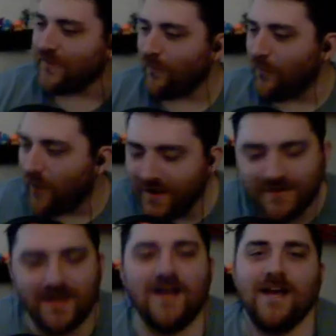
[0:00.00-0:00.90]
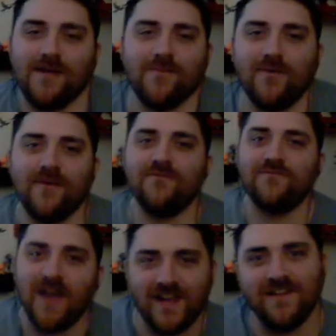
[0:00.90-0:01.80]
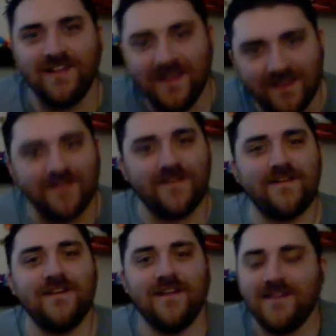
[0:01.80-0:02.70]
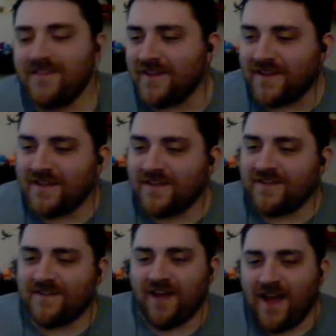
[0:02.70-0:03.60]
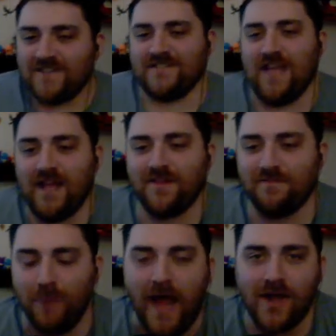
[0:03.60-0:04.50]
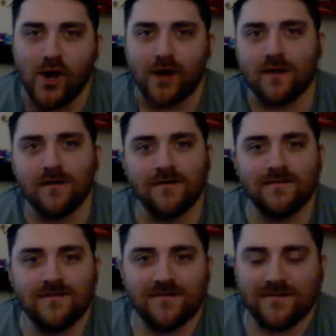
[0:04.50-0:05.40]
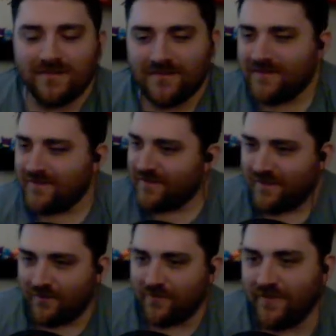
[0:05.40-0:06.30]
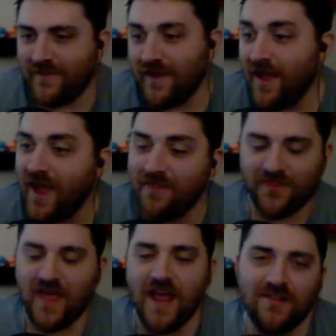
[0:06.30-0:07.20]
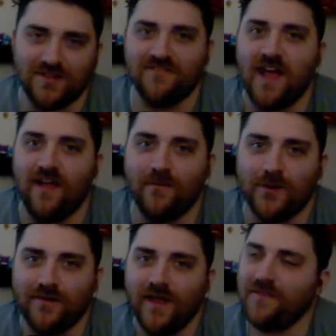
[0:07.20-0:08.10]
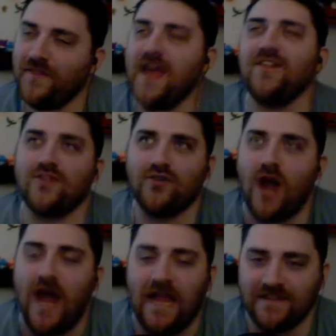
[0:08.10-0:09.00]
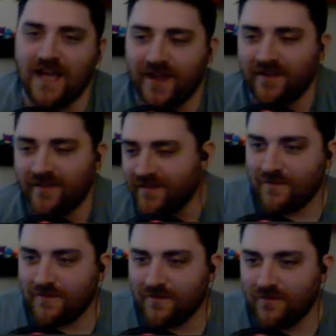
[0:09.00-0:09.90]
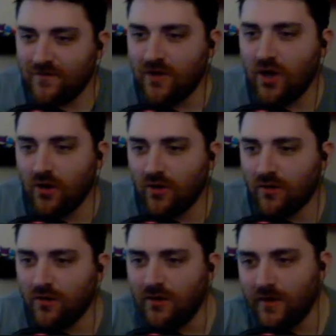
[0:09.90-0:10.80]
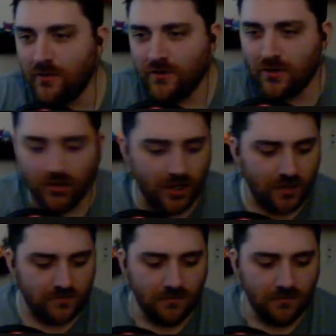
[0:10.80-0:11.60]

The one time we finally kill the gosh dang spider. And, and thanks developers. Thank thanks Crytek. Yeah, I'm unable to connect.